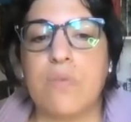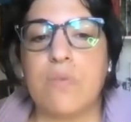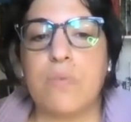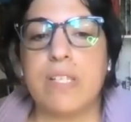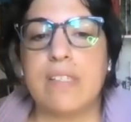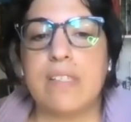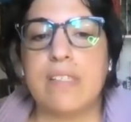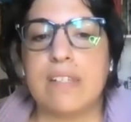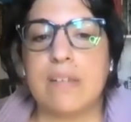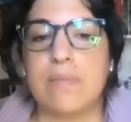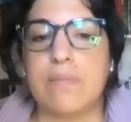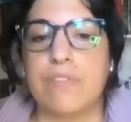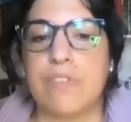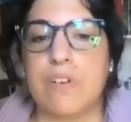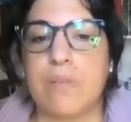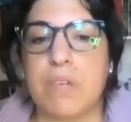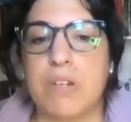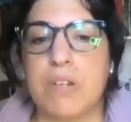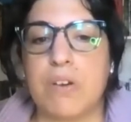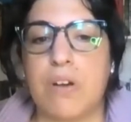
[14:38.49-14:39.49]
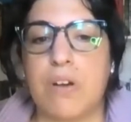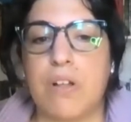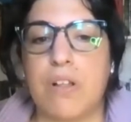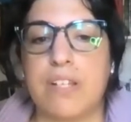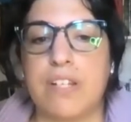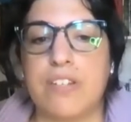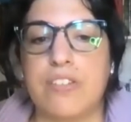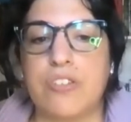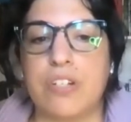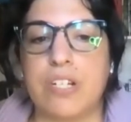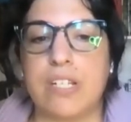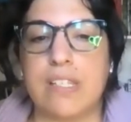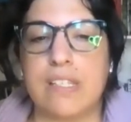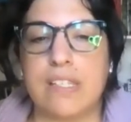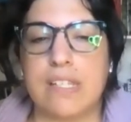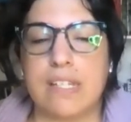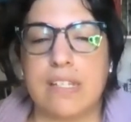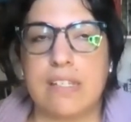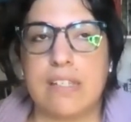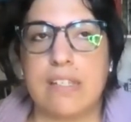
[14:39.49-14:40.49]
wisdom from it all and
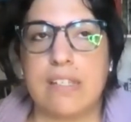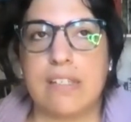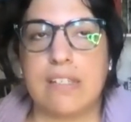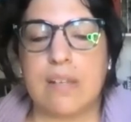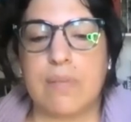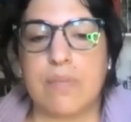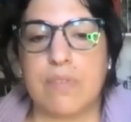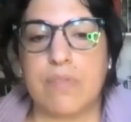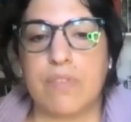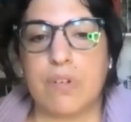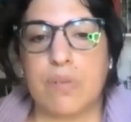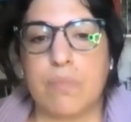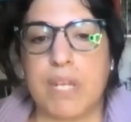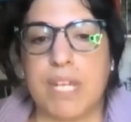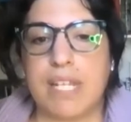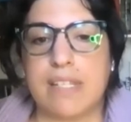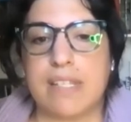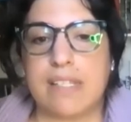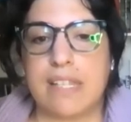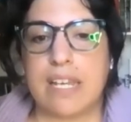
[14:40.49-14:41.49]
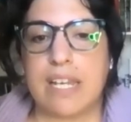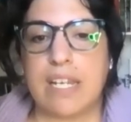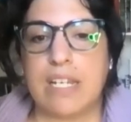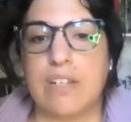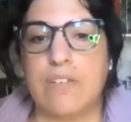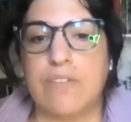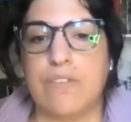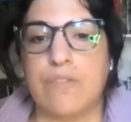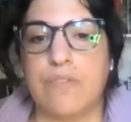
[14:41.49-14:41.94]
transcend some of your baseline